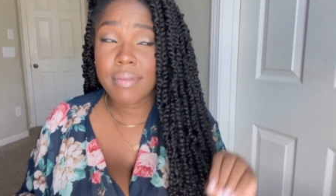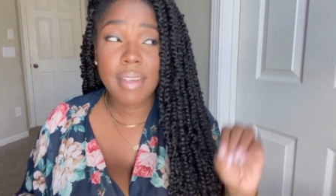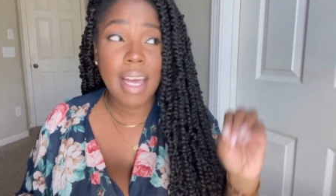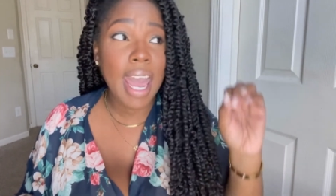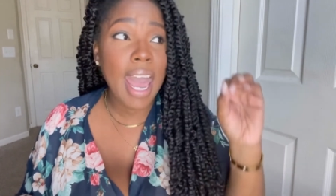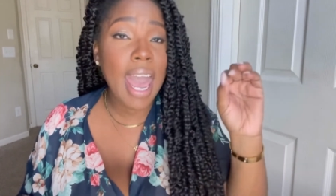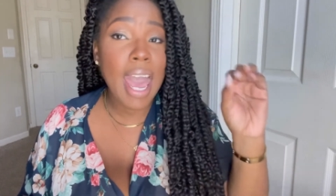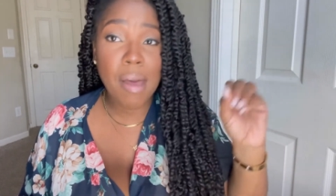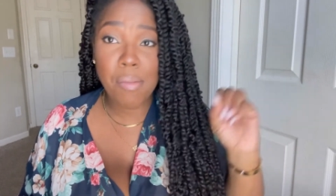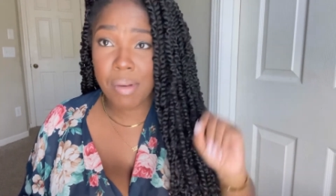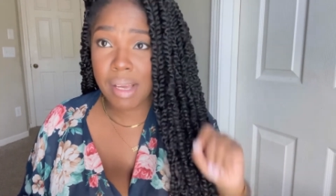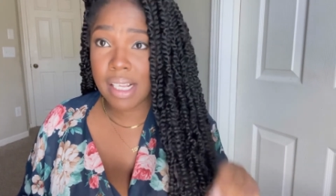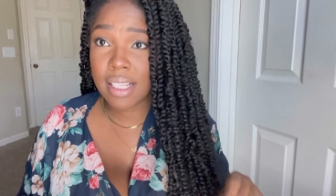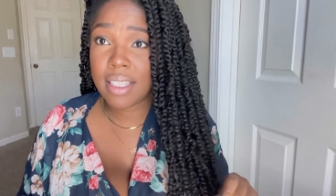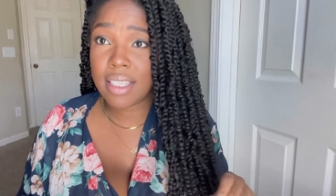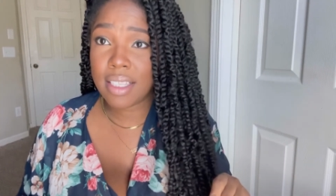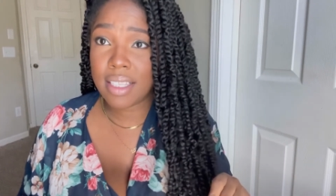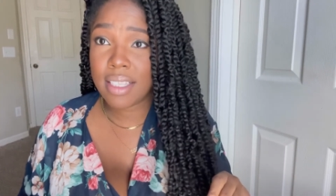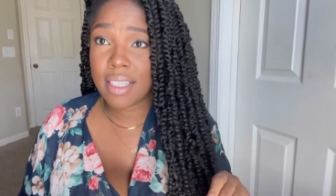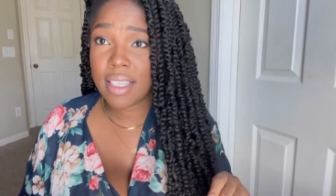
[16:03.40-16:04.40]

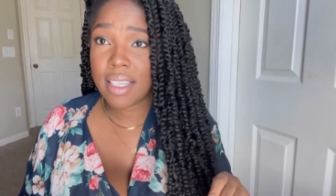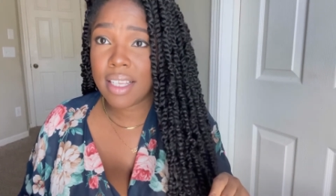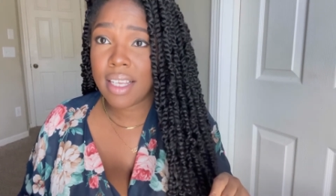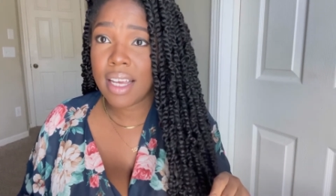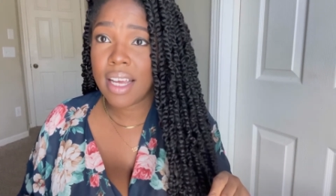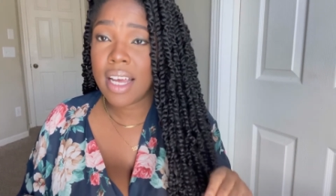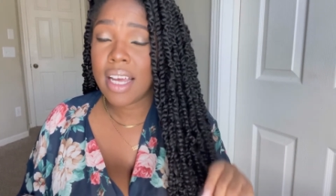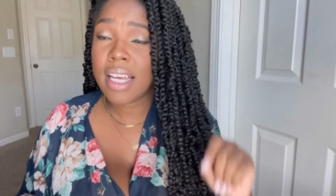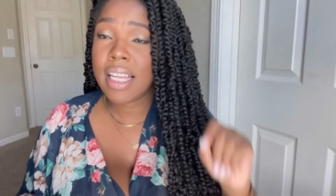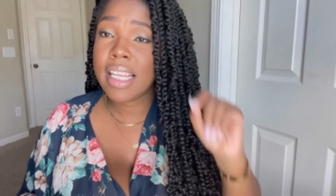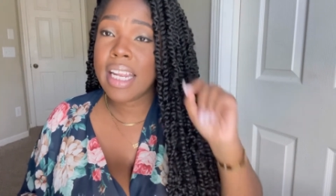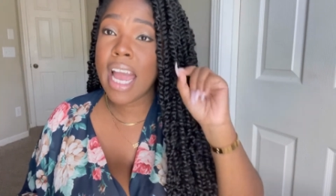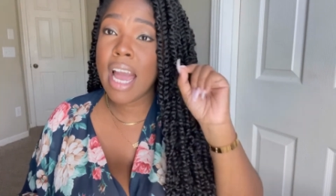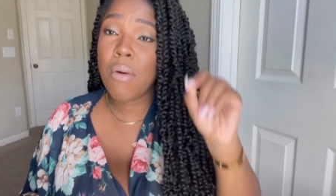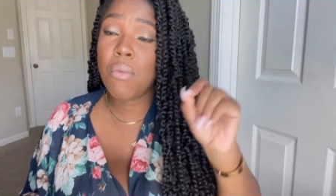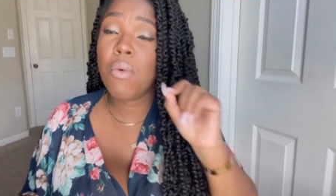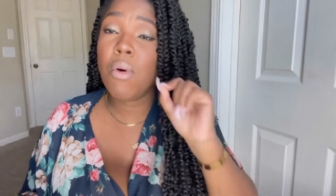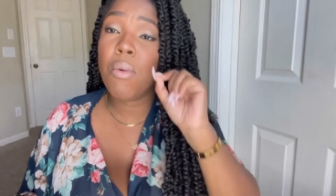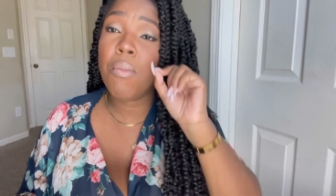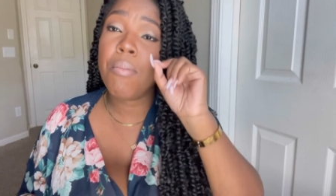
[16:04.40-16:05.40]
habits that will